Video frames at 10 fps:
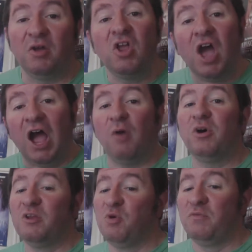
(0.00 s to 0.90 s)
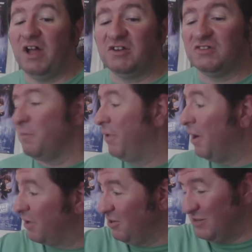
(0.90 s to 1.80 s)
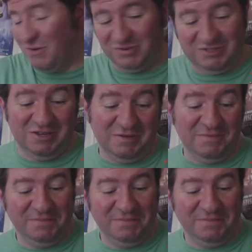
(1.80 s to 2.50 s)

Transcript: But I want to move on to some pumpkin juice.